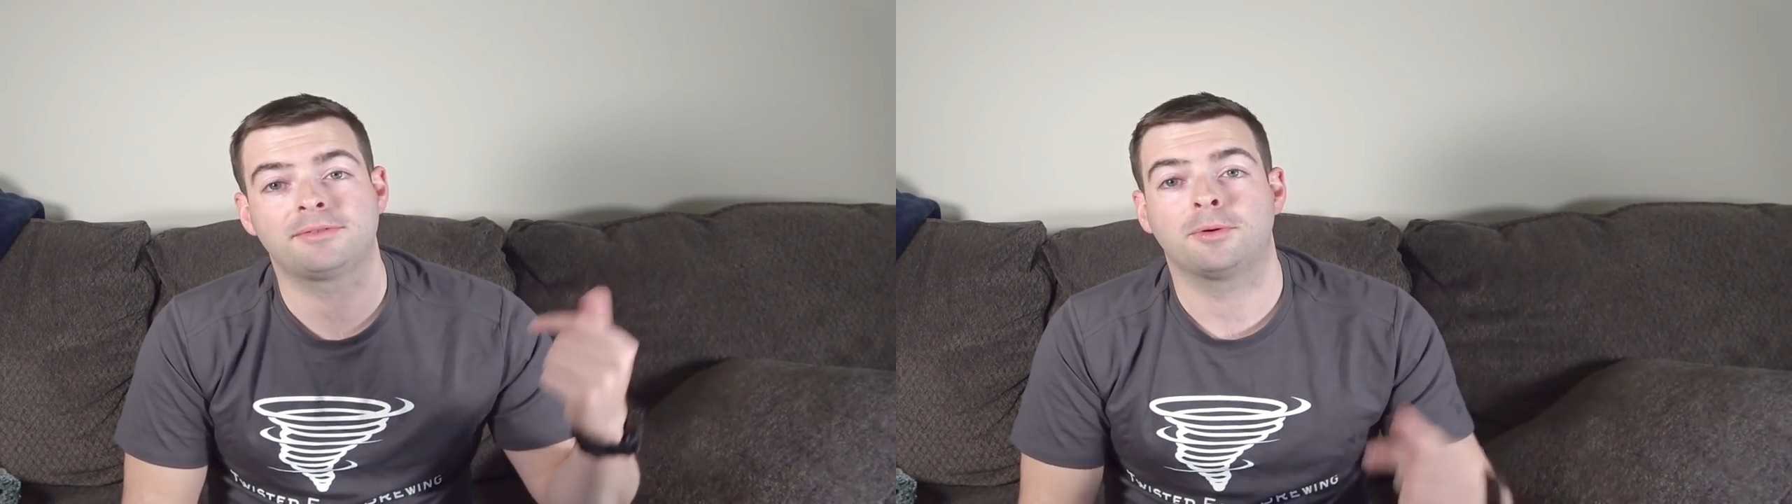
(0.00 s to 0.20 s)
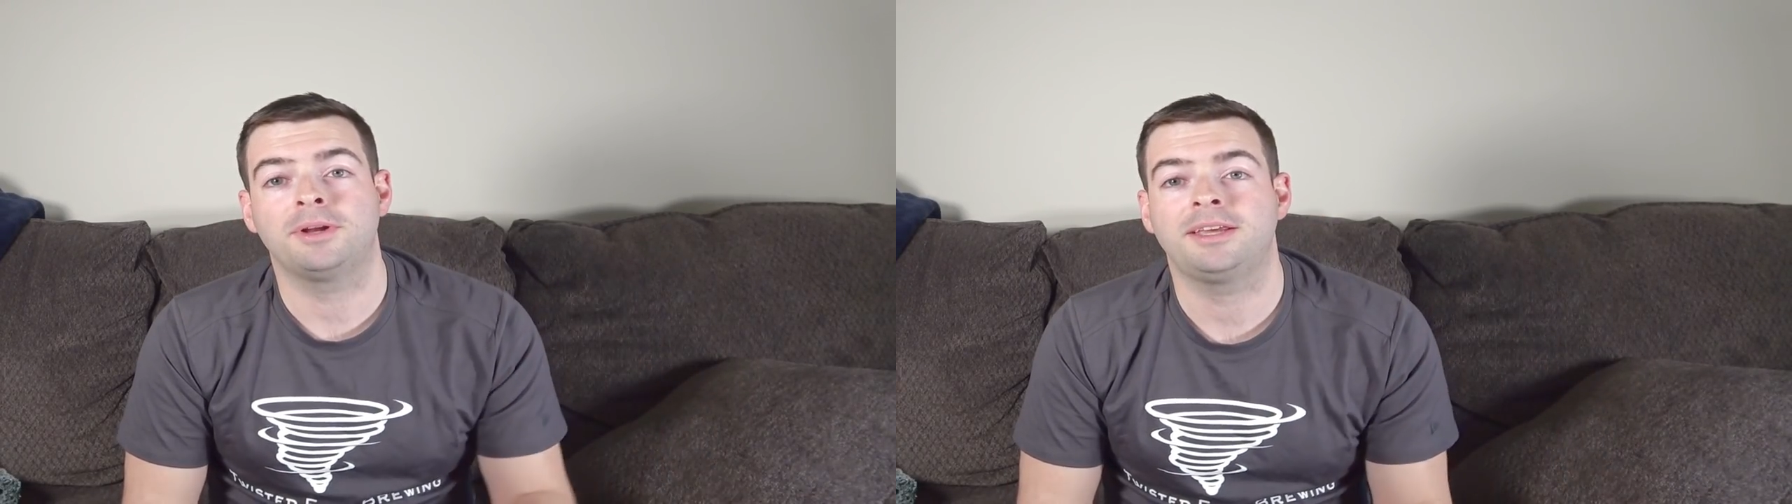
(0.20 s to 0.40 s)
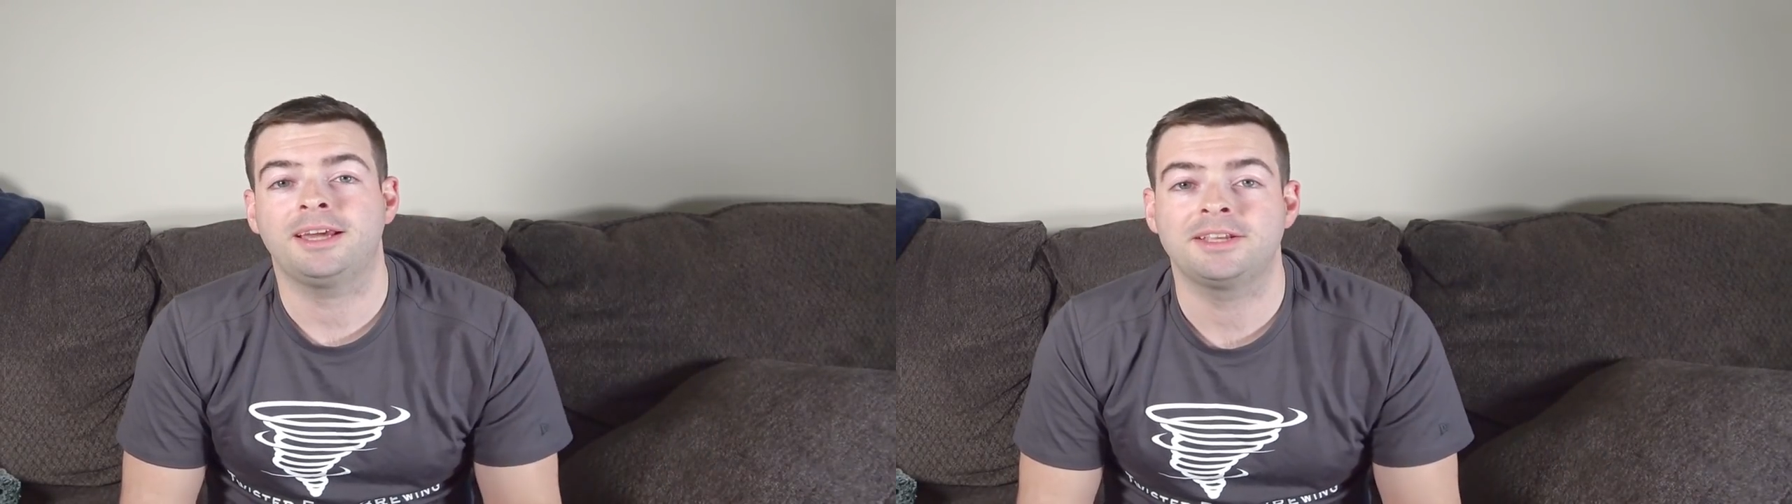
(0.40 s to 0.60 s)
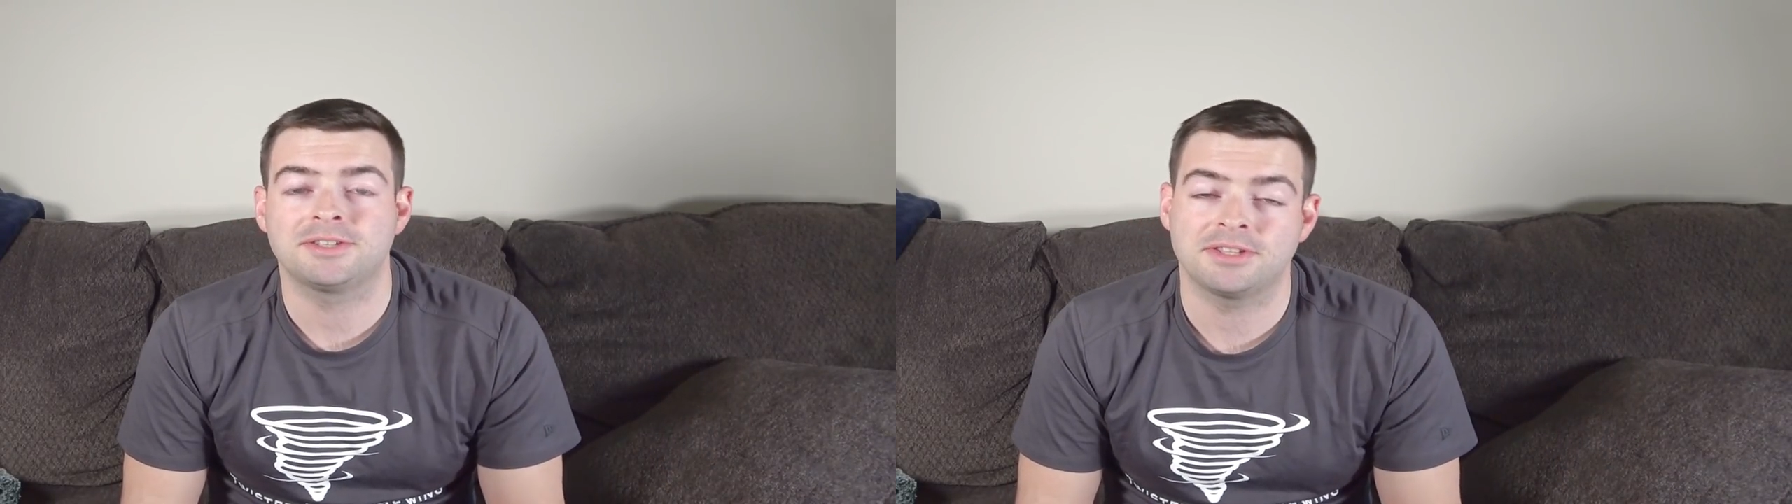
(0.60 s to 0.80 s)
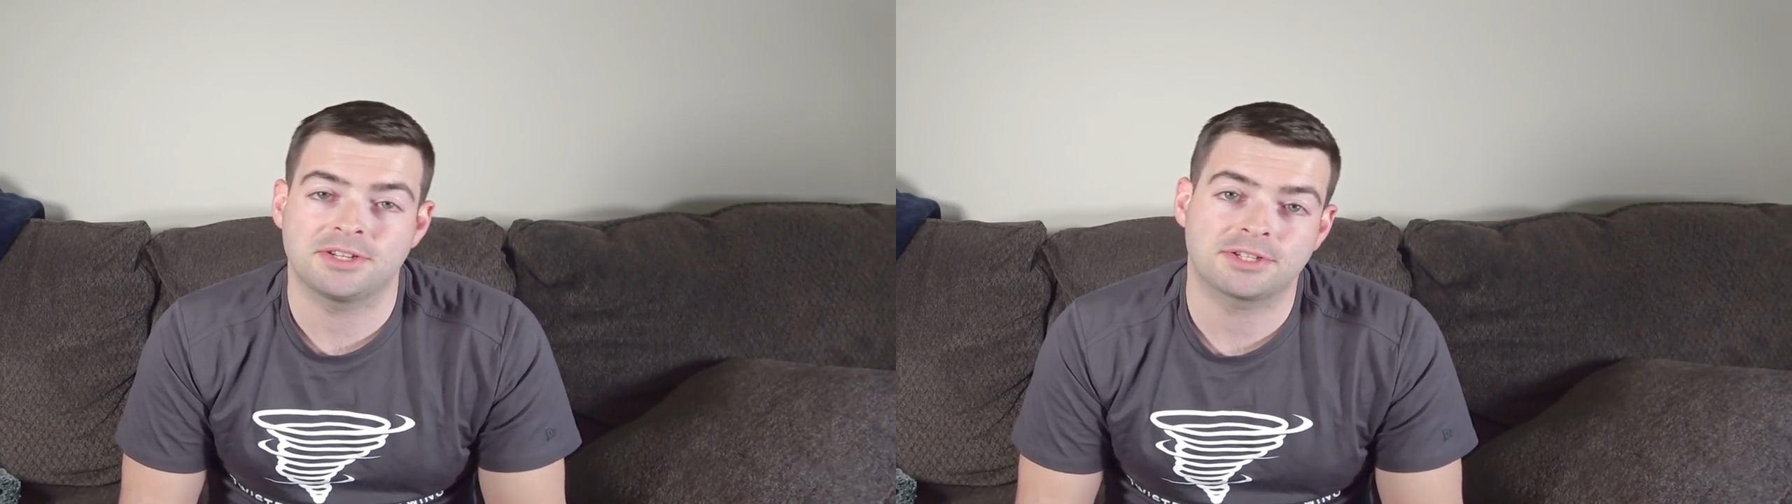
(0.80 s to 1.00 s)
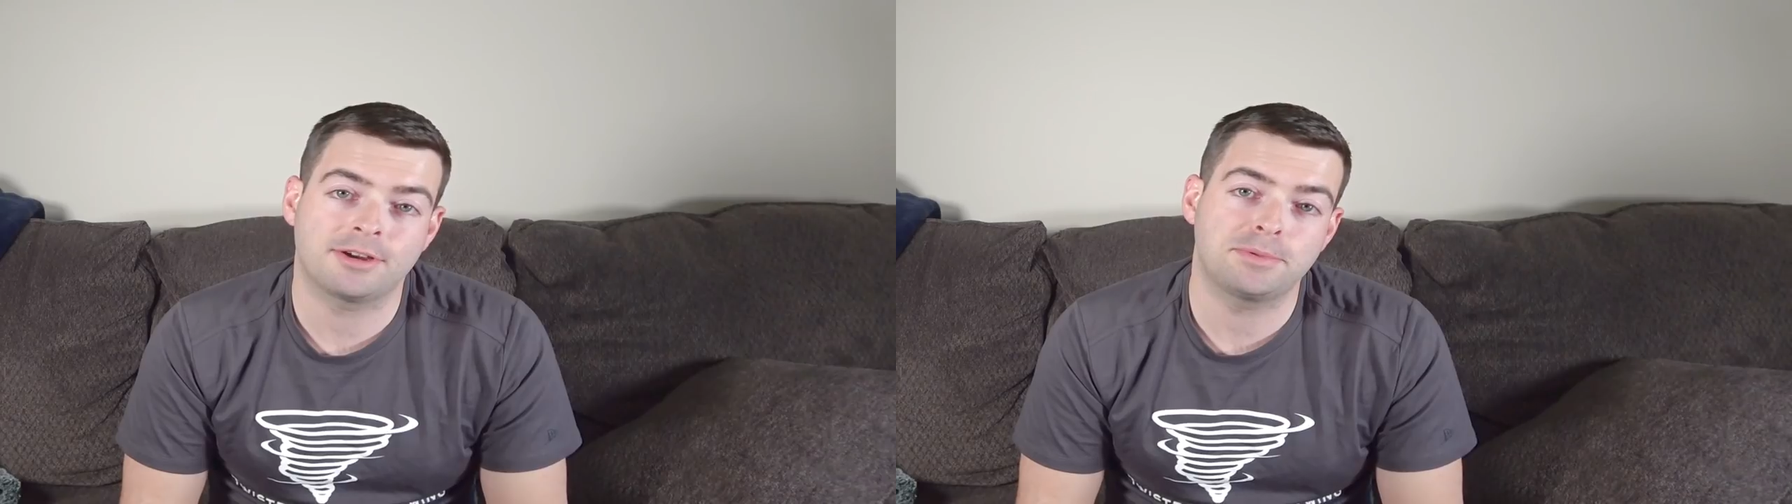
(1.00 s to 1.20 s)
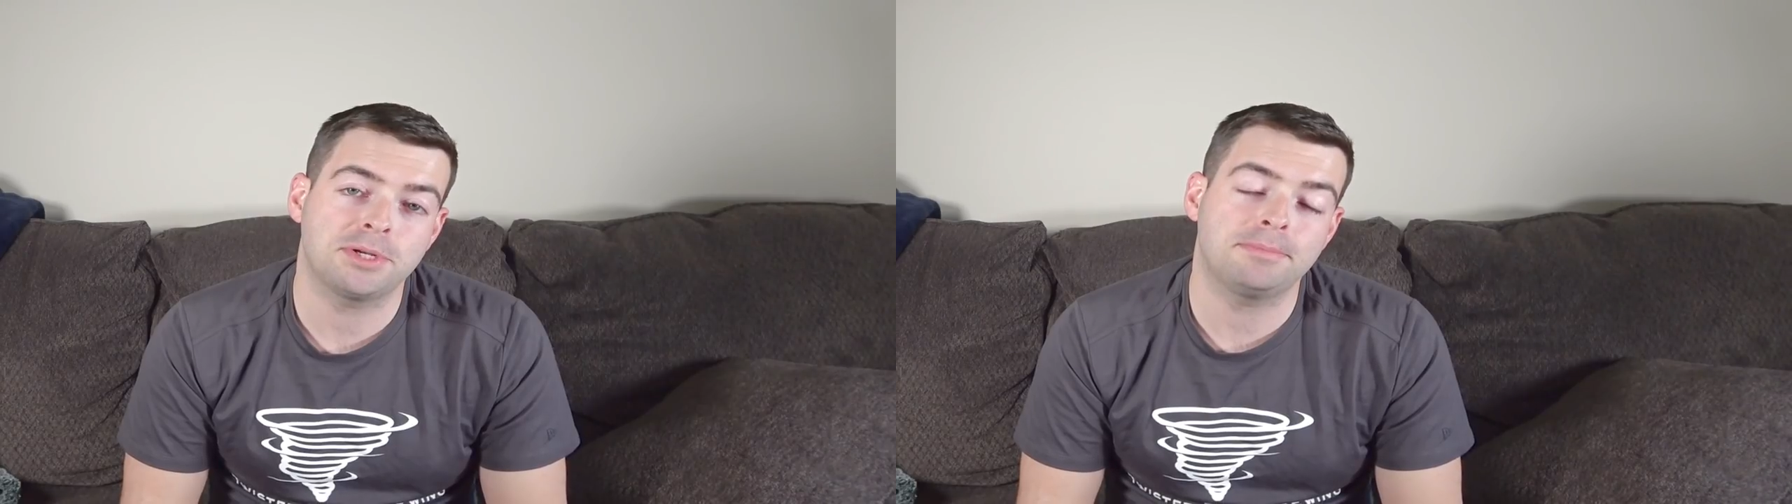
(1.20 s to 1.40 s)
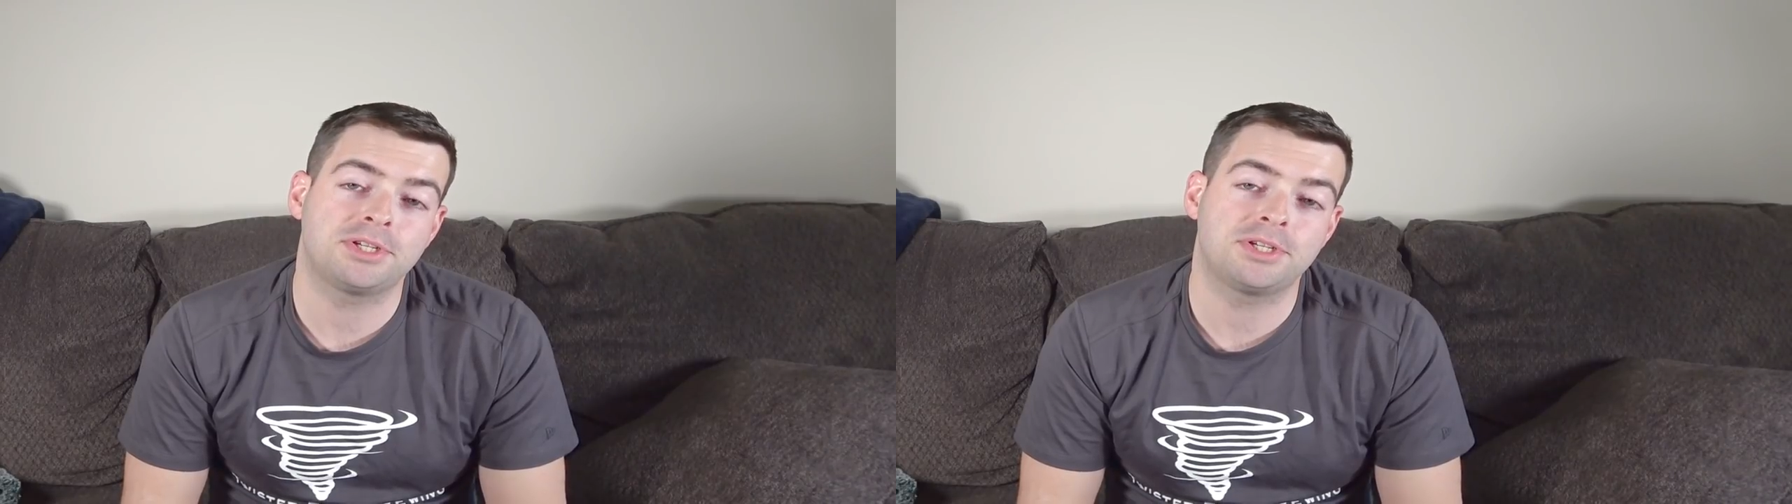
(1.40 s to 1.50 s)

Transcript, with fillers: of corny kegs in the description,